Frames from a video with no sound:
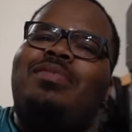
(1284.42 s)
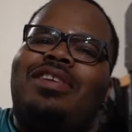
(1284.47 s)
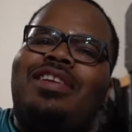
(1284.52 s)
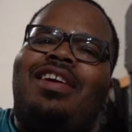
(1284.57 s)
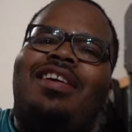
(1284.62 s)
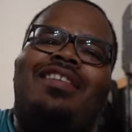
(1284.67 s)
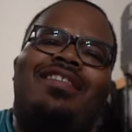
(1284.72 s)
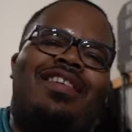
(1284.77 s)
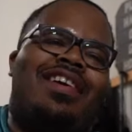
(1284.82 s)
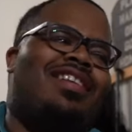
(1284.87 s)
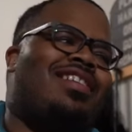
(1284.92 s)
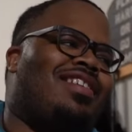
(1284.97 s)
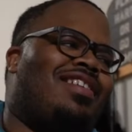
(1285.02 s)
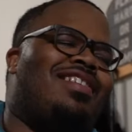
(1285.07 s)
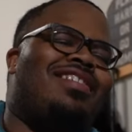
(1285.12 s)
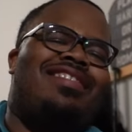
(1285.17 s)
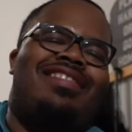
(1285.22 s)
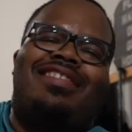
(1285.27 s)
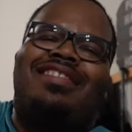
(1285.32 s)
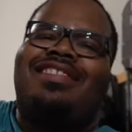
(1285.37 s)
my dog right there.
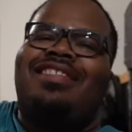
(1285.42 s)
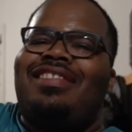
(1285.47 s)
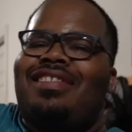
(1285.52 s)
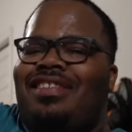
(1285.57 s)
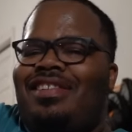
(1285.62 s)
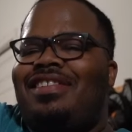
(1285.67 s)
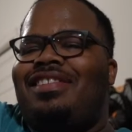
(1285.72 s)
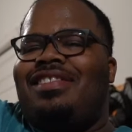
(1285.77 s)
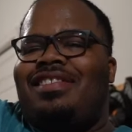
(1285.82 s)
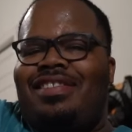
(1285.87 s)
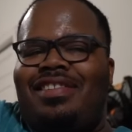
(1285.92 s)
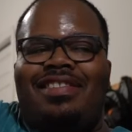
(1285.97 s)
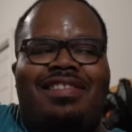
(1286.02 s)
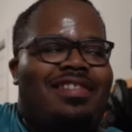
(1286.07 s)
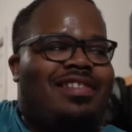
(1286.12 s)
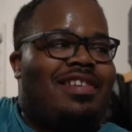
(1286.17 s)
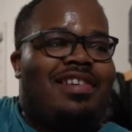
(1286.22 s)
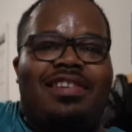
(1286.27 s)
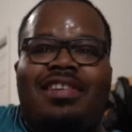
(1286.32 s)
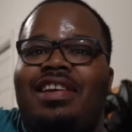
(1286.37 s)

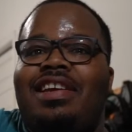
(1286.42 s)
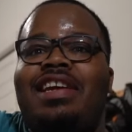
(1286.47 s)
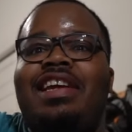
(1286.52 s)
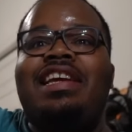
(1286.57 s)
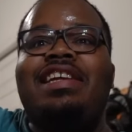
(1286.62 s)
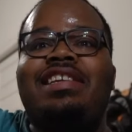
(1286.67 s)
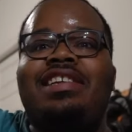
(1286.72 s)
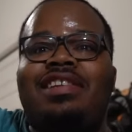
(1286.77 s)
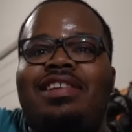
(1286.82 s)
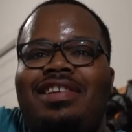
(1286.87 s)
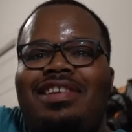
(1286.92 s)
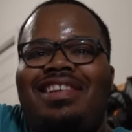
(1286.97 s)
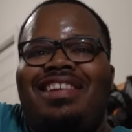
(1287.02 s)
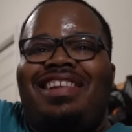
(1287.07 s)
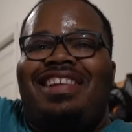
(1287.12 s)
That's my